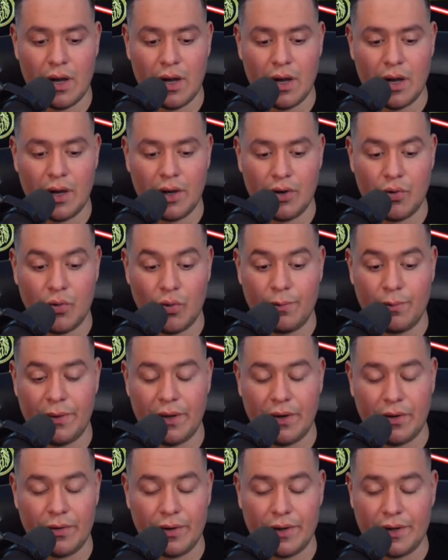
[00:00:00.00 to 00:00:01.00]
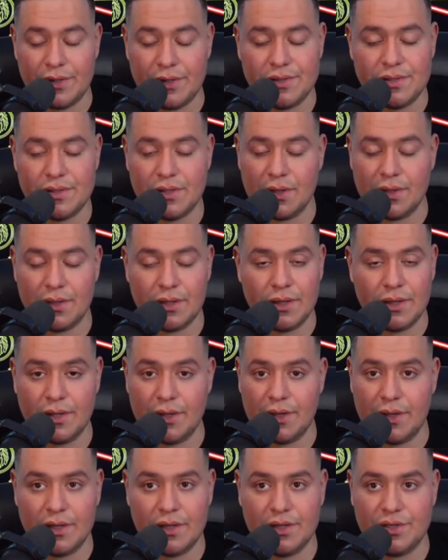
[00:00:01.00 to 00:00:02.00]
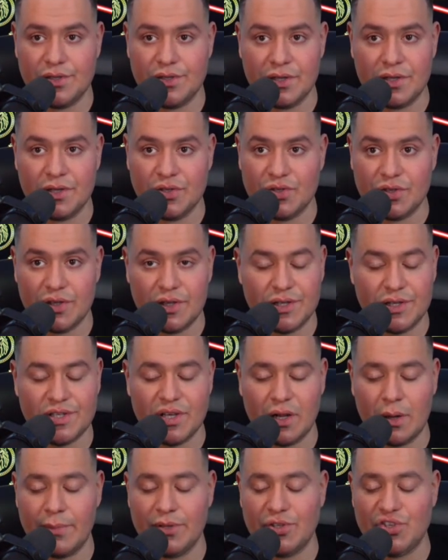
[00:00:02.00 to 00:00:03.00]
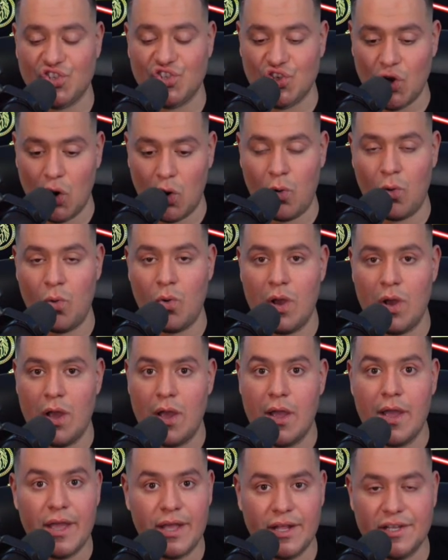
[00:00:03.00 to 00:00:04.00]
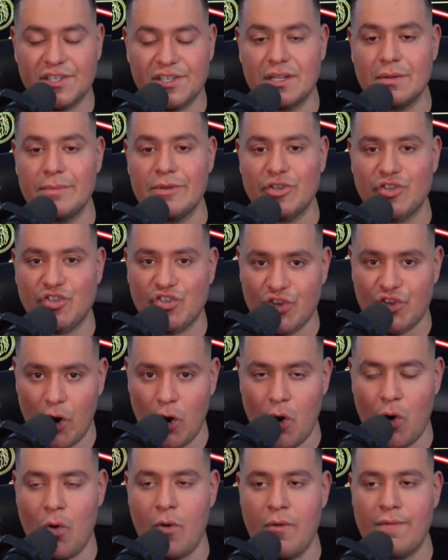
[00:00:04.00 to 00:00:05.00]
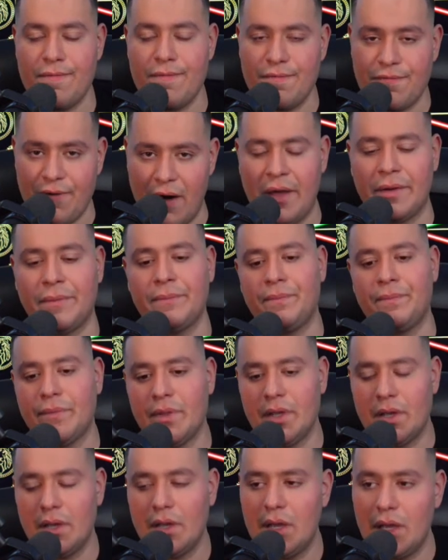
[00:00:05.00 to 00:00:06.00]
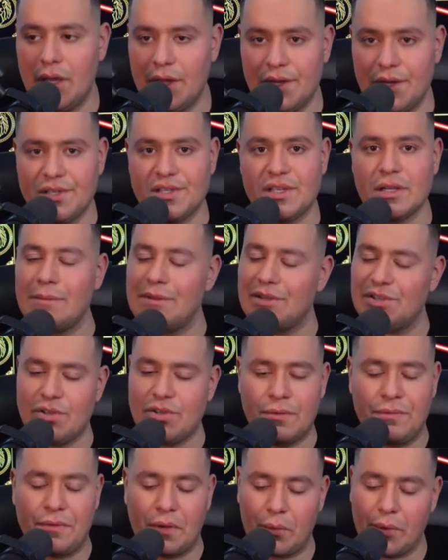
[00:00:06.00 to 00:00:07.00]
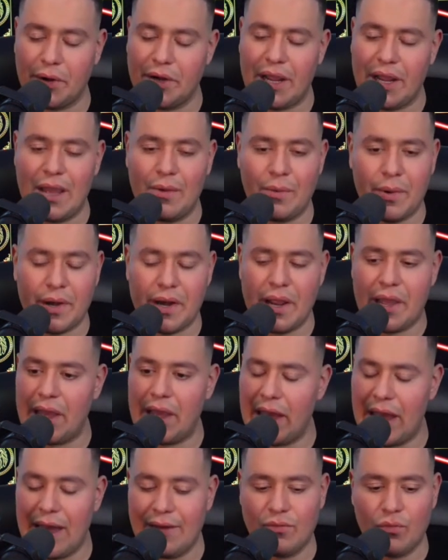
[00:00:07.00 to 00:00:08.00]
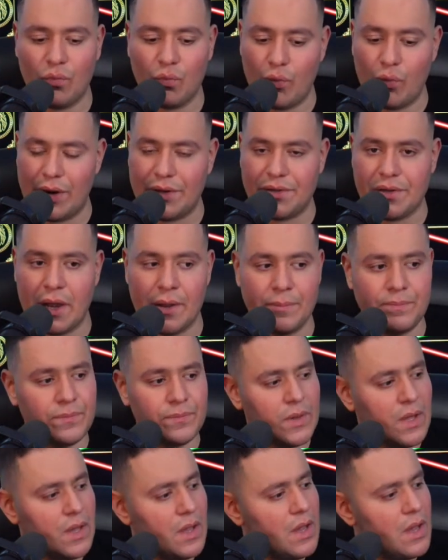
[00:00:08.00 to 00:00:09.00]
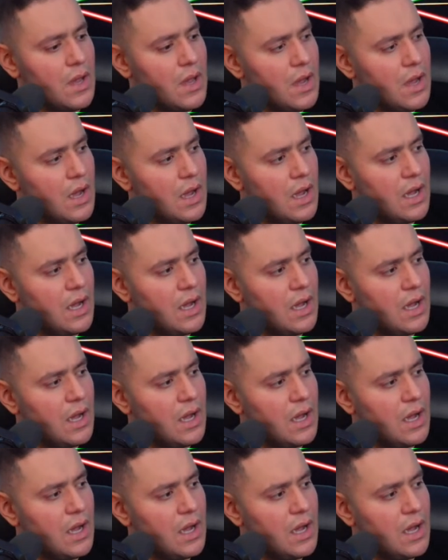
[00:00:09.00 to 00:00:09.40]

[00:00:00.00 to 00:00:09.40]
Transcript: uh group here and it's uh, it is it is it is going to be so it is going to be so fun it is going to be so fun we're going to we're going to have a great time uh,